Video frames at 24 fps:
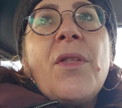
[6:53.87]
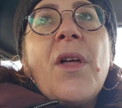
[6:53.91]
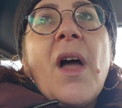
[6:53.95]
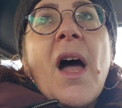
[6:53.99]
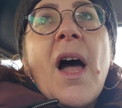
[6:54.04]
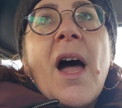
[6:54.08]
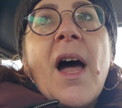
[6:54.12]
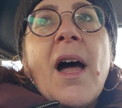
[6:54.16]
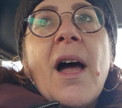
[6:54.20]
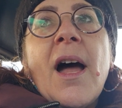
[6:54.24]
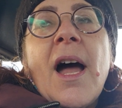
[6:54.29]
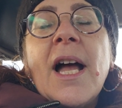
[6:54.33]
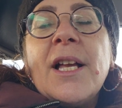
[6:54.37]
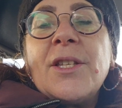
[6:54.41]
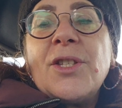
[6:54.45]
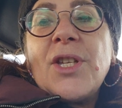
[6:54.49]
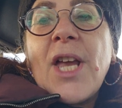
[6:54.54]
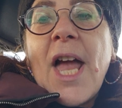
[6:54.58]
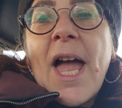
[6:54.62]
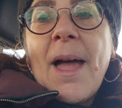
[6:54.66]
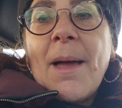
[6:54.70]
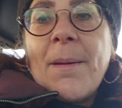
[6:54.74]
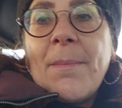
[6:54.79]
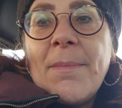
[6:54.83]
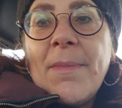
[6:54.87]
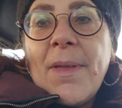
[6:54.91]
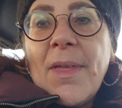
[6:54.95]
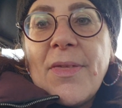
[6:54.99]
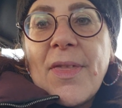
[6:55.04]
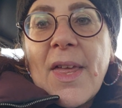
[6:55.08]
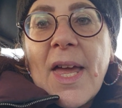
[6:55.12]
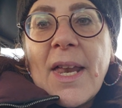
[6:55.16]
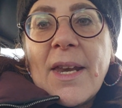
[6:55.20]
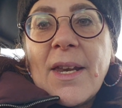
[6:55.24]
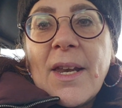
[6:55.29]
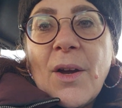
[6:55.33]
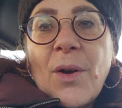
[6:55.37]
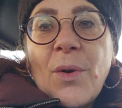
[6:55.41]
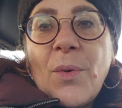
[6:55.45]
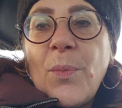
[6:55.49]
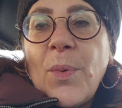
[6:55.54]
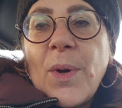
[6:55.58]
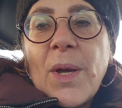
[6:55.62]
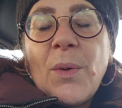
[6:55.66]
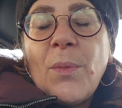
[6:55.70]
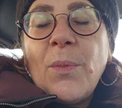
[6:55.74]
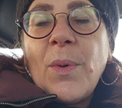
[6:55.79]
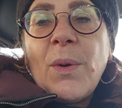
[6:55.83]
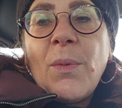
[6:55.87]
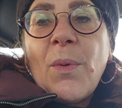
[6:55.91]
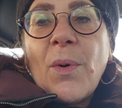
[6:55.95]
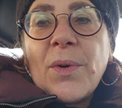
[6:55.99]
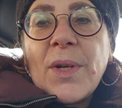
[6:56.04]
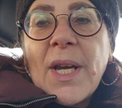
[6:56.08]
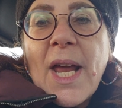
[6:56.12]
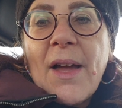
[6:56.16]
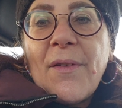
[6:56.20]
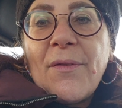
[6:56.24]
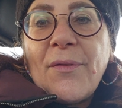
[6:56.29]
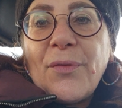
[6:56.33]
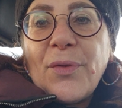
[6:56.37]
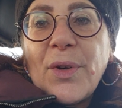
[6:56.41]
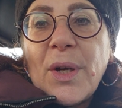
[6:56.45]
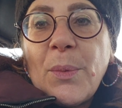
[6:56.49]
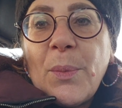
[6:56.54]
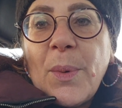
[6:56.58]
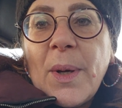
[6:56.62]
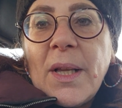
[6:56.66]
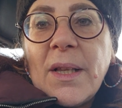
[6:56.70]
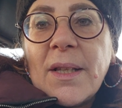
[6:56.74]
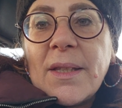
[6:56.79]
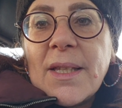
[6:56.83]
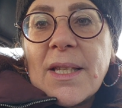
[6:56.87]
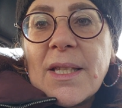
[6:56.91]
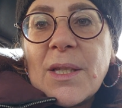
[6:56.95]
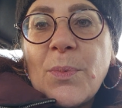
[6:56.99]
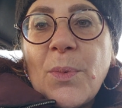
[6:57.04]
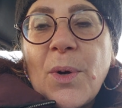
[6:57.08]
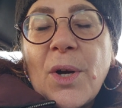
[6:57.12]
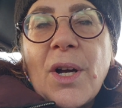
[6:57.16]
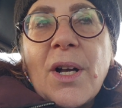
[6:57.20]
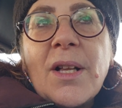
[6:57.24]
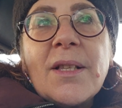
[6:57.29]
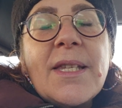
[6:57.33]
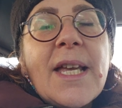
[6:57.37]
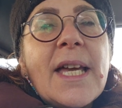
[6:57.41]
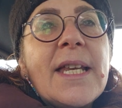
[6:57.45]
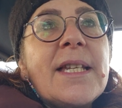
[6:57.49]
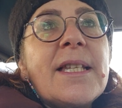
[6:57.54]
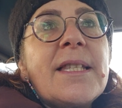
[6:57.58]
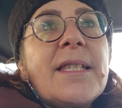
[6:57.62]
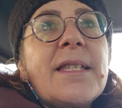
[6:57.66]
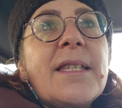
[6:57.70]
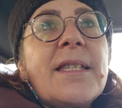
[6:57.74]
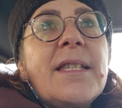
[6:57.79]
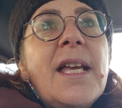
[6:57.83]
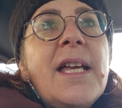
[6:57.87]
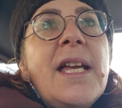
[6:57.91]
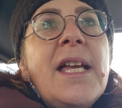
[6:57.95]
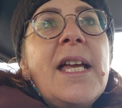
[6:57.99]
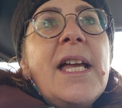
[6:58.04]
Hashem, then we won't have free will in this world, and it's